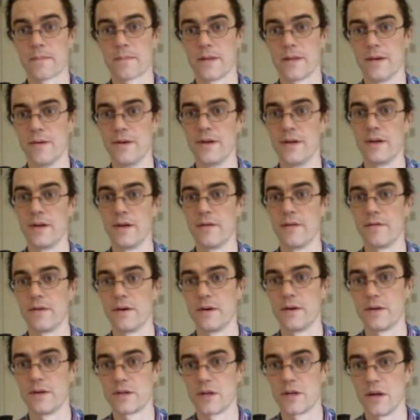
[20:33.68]
if
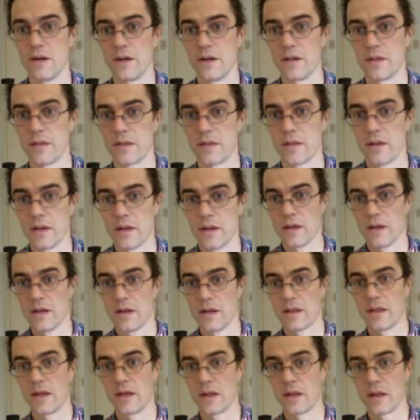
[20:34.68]
you're trying to
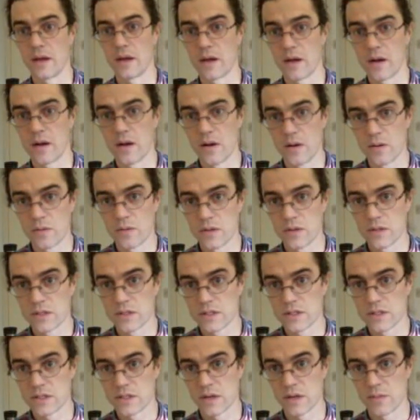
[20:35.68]
think like, oh, well,
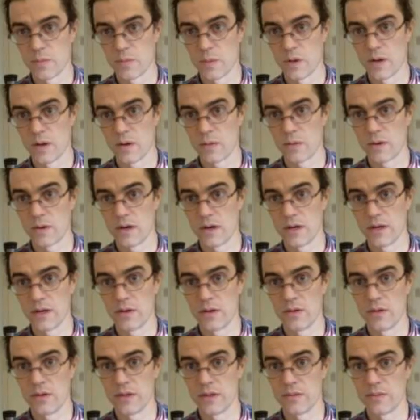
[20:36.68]
this is somewhere where it
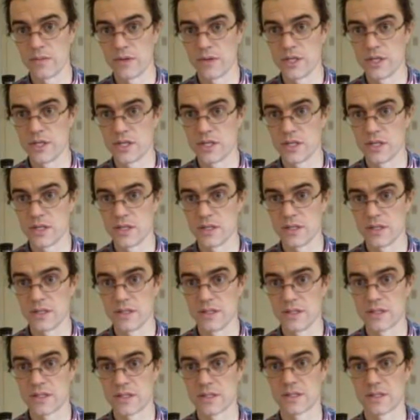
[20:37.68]
only
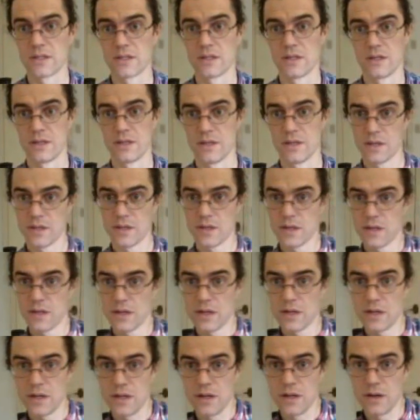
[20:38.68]
reaches,
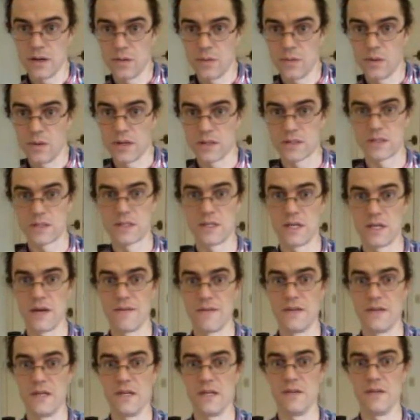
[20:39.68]

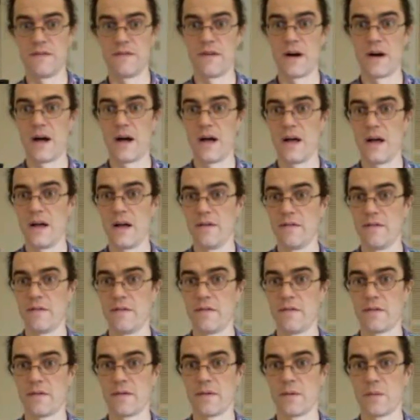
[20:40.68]
75.
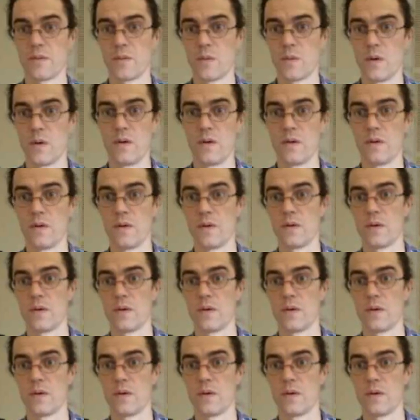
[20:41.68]
Well,